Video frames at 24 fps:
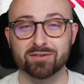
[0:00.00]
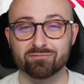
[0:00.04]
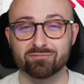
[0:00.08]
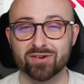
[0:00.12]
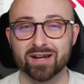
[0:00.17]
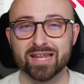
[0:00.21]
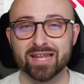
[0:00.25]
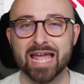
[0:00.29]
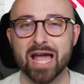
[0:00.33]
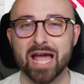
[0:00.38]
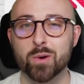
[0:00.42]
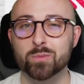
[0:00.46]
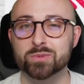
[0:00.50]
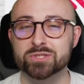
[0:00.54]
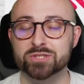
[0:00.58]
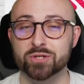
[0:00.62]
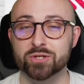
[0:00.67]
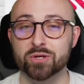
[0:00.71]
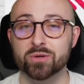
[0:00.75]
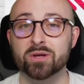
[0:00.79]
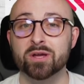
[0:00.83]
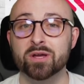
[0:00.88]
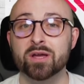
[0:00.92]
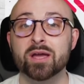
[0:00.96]
And it really helps
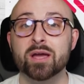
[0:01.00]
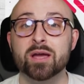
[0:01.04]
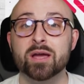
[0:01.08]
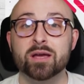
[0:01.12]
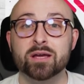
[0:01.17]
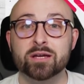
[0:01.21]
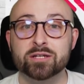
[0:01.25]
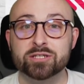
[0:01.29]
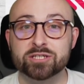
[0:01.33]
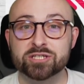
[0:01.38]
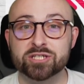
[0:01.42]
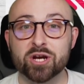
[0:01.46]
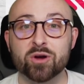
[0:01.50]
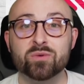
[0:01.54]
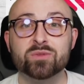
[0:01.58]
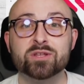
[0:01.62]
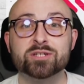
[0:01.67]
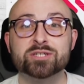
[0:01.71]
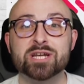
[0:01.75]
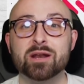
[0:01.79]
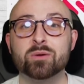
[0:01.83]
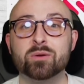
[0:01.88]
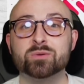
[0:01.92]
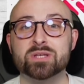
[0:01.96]
to show
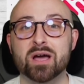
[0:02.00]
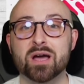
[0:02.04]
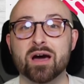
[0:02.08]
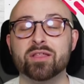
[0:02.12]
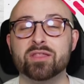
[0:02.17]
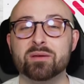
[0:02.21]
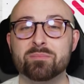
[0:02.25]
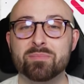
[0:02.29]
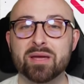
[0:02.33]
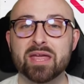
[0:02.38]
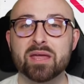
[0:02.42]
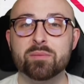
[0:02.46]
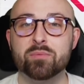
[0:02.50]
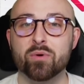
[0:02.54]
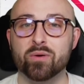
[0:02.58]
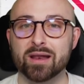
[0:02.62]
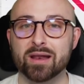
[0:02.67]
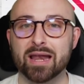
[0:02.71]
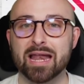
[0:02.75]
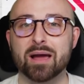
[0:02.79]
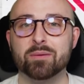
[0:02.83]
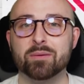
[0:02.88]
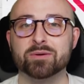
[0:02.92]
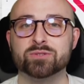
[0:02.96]
the channel to other people
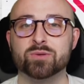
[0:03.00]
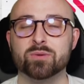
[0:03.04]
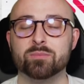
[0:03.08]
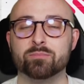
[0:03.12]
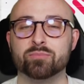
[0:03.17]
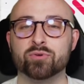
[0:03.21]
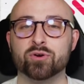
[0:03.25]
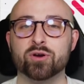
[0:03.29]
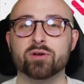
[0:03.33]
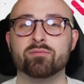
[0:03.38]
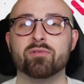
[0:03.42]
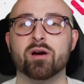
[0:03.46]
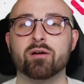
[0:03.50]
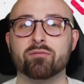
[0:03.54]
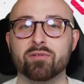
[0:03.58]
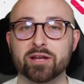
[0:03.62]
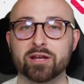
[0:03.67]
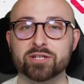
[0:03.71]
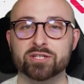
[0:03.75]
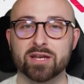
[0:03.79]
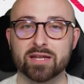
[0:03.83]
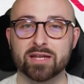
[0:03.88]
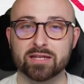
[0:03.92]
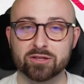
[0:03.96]
and allow us to improve our
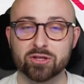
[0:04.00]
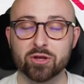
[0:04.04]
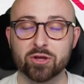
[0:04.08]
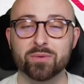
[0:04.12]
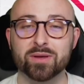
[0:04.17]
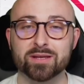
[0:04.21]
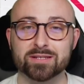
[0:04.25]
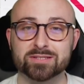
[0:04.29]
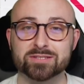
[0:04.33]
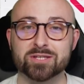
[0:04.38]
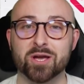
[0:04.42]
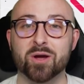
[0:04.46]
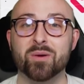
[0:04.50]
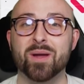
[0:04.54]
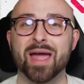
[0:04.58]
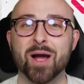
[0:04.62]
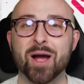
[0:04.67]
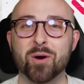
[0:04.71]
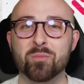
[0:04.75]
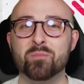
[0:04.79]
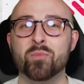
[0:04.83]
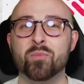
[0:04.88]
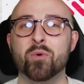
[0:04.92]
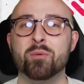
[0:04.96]
reach, and in doing so,
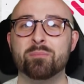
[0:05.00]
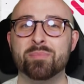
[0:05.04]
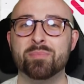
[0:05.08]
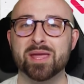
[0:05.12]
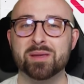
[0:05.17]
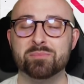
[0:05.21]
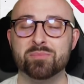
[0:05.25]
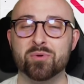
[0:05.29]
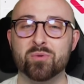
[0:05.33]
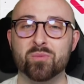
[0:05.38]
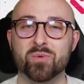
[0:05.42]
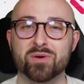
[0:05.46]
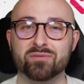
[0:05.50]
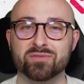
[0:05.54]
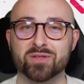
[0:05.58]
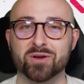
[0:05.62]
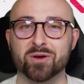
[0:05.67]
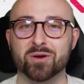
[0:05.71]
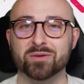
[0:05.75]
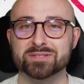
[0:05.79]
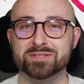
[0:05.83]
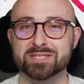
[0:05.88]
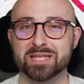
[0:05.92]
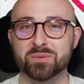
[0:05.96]
help more people with
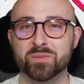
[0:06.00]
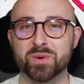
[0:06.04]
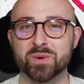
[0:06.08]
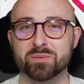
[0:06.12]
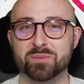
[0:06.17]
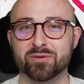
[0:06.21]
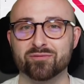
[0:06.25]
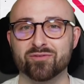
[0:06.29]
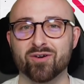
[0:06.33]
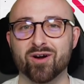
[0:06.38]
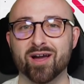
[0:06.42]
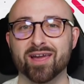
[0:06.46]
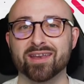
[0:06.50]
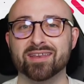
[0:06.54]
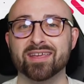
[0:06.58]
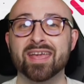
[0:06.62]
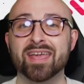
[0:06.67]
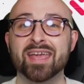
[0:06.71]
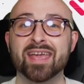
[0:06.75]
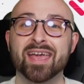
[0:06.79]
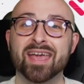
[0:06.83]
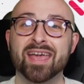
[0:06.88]
the content that we provide.